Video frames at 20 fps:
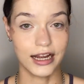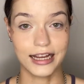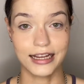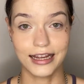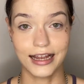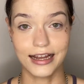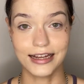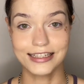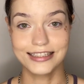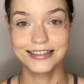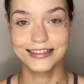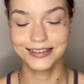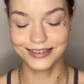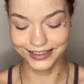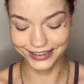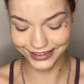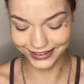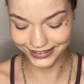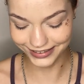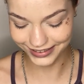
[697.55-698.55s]
I guess.
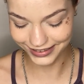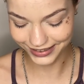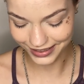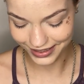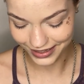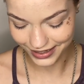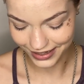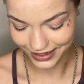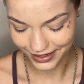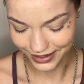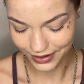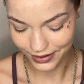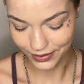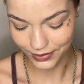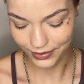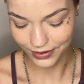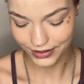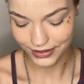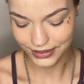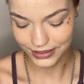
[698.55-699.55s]

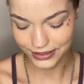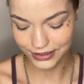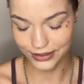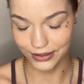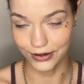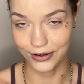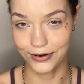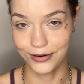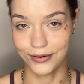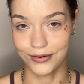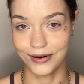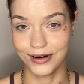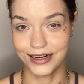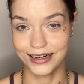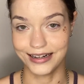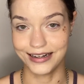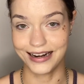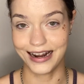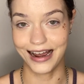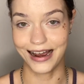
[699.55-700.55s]
So
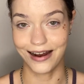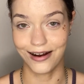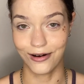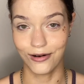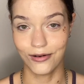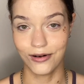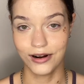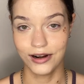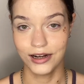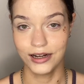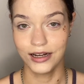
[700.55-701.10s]
now